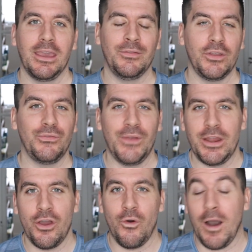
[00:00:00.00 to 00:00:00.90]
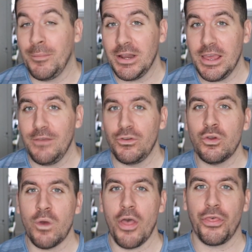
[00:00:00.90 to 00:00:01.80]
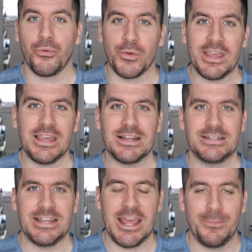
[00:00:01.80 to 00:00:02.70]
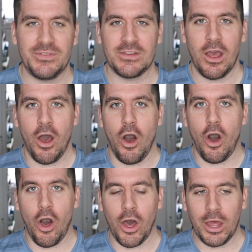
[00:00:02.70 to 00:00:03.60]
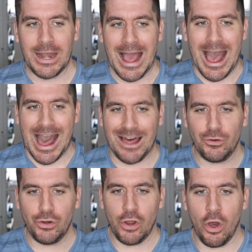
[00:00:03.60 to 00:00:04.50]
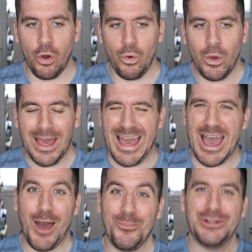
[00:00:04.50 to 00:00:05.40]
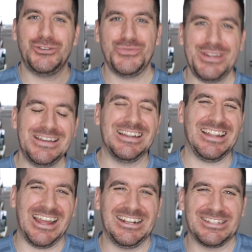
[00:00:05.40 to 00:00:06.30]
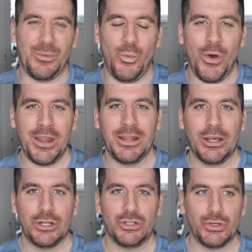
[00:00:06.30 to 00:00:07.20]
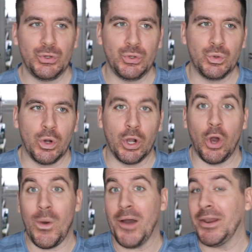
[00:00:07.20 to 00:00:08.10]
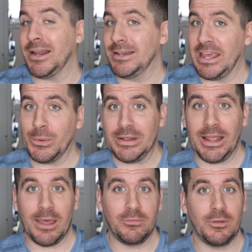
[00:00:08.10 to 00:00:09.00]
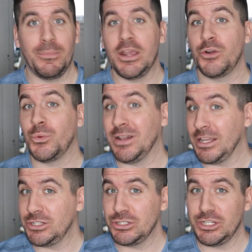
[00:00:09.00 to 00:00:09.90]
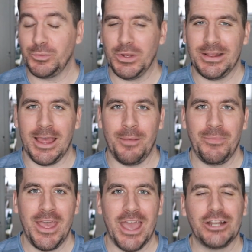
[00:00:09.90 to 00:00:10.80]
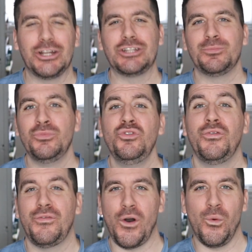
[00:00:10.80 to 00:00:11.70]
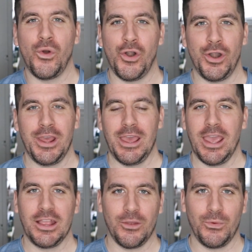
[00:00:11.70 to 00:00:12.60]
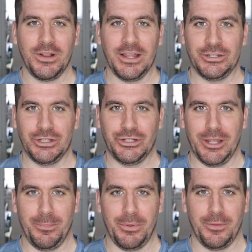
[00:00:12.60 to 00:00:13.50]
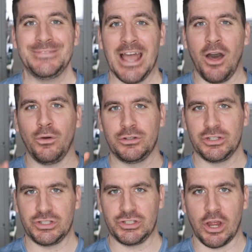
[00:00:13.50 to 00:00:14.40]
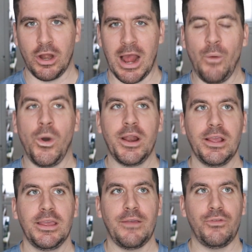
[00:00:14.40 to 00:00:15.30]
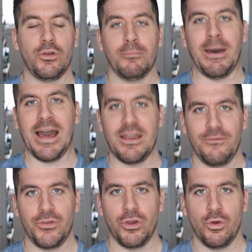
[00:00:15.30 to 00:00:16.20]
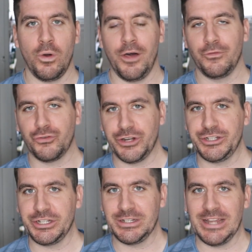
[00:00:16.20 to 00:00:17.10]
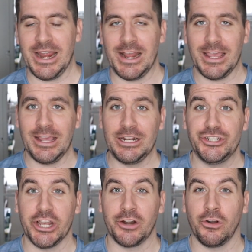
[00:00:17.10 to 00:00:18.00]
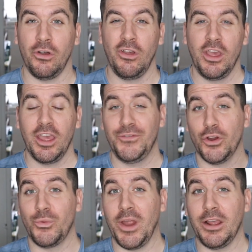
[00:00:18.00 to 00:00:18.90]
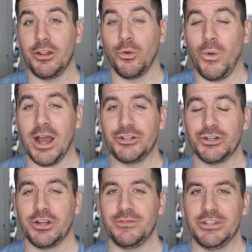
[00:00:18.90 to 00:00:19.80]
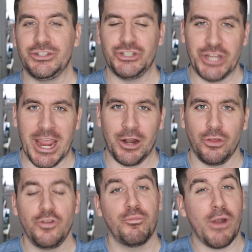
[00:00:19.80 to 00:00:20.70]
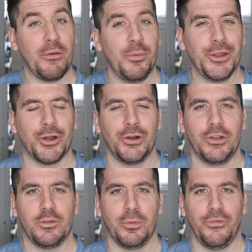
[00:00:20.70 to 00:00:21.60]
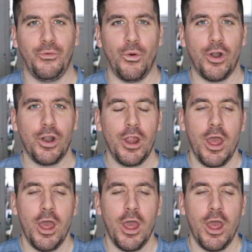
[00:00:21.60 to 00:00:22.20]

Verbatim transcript: In this video, I'm going to give you three tips on how to know how much you need to like someone to go out on a date with them, to be in a relationship with them, and to just move forward in the relationship. Now, to start, I want to give you my view of Christian dating in general. If you're a regular watcher of this channel, you've probably heard this before,